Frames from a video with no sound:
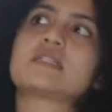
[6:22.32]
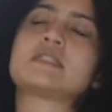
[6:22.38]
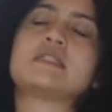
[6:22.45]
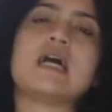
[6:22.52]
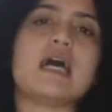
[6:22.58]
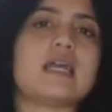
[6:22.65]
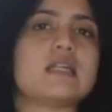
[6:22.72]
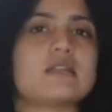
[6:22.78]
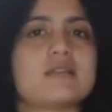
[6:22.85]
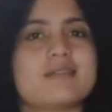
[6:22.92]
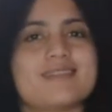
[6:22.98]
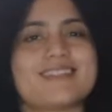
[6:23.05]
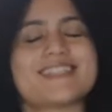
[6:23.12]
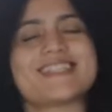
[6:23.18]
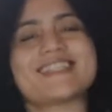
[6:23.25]
tight,
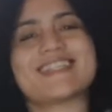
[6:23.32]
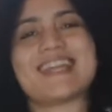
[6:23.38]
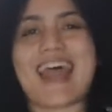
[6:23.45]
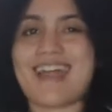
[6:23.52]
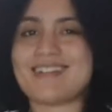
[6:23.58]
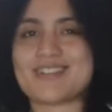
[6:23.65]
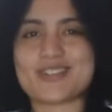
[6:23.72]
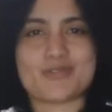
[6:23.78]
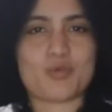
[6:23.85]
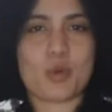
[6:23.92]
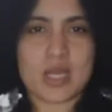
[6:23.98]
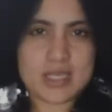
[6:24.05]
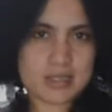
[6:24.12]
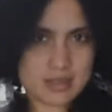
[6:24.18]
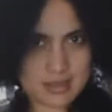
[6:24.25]
snatched
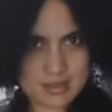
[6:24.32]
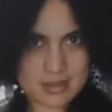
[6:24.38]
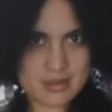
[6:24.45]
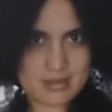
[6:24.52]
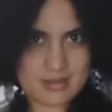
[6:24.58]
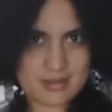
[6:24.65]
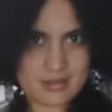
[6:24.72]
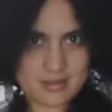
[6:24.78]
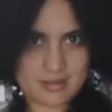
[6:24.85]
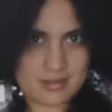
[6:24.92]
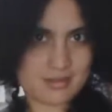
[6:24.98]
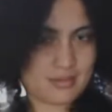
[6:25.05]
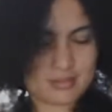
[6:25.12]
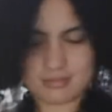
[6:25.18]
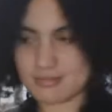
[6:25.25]
waist,
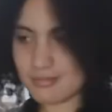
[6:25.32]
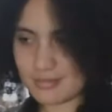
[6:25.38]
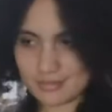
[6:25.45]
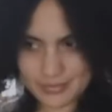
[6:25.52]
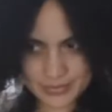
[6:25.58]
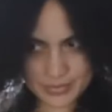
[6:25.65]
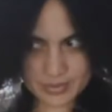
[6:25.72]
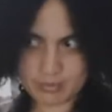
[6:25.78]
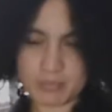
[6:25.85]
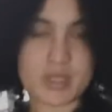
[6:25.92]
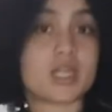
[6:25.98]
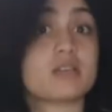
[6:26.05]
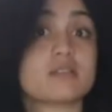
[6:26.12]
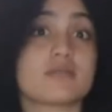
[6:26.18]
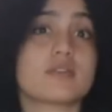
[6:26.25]

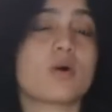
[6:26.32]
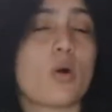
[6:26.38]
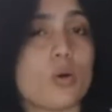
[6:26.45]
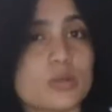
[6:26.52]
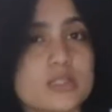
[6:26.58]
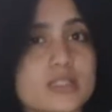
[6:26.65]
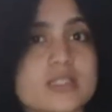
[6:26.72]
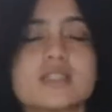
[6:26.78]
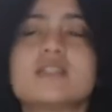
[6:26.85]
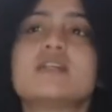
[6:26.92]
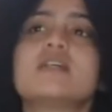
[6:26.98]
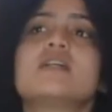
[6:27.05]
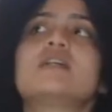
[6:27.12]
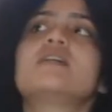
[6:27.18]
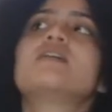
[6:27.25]
because of the corset,
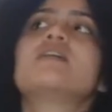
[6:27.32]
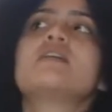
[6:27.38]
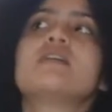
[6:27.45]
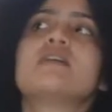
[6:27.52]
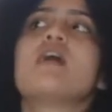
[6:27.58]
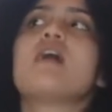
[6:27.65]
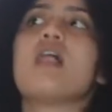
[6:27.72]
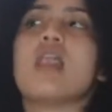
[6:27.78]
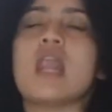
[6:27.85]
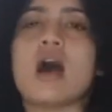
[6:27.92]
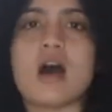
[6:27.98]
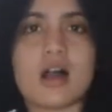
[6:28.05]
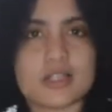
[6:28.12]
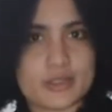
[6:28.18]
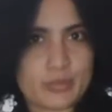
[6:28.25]

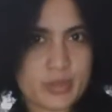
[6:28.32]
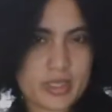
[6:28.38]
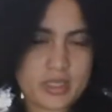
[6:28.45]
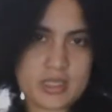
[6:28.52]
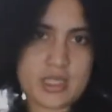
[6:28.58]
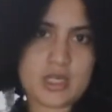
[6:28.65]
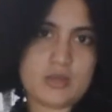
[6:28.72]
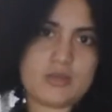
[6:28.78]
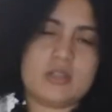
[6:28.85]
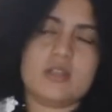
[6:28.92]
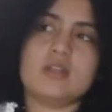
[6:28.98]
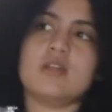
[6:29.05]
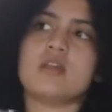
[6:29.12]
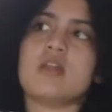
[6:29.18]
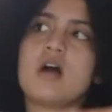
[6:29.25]
large petticoat,
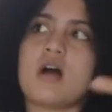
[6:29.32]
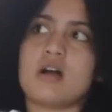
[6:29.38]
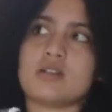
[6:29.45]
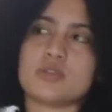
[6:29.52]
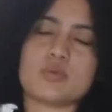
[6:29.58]
large